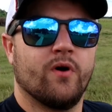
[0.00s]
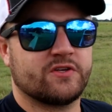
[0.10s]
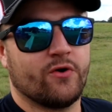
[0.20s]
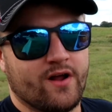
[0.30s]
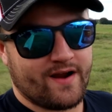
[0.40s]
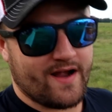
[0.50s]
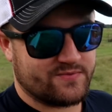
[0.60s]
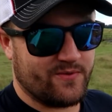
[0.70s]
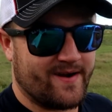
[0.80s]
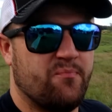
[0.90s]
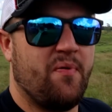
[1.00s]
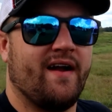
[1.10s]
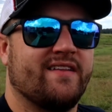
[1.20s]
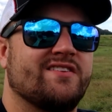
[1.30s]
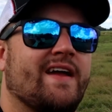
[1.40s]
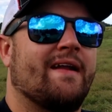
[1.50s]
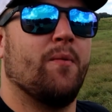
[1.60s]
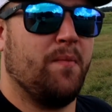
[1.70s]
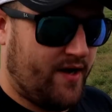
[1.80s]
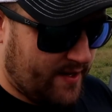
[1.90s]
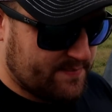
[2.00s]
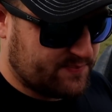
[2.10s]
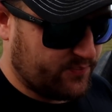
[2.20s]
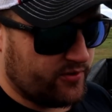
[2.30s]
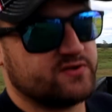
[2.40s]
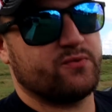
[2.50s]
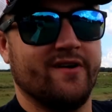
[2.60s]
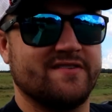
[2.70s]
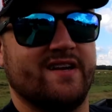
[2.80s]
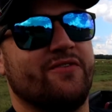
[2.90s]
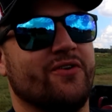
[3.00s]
What's going on, guys? Welcome back to the channel. My name's Bruce Wilson.